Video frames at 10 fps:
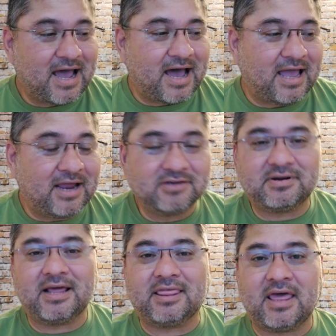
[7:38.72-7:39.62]
Uh, here's
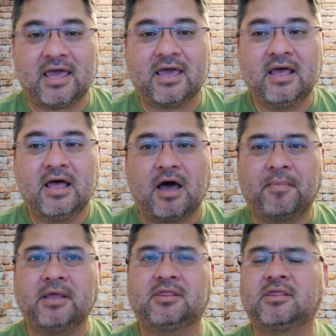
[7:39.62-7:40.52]
what I think. I
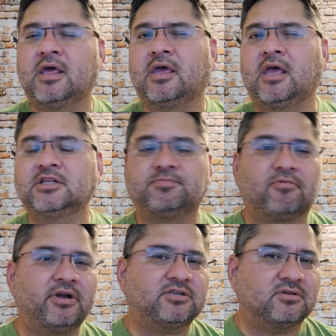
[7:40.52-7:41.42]
might think
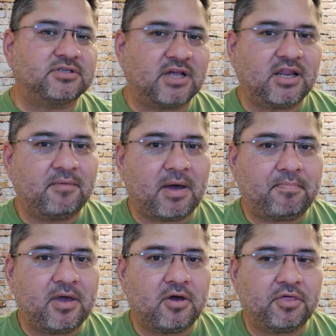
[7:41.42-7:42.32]
Inspirational Sunday
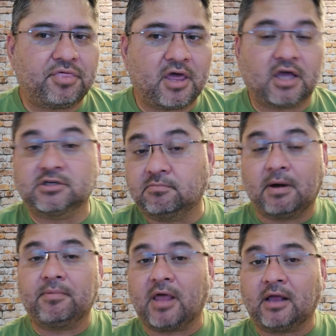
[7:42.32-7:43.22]
might be a good thing because
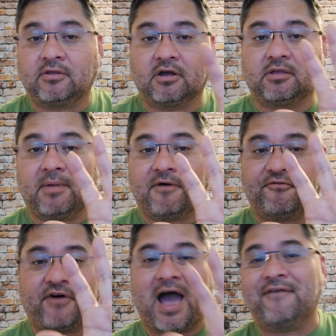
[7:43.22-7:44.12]
remember that I talked about
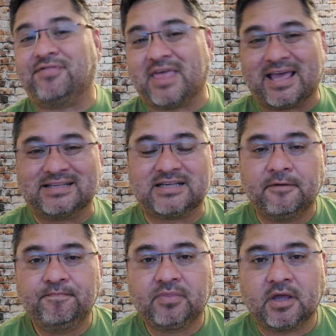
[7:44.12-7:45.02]
five things
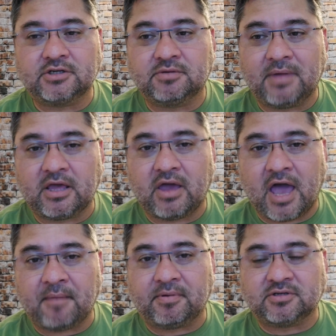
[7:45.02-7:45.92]
that should make you
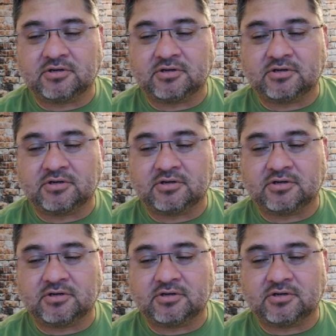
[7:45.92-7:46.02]
happy.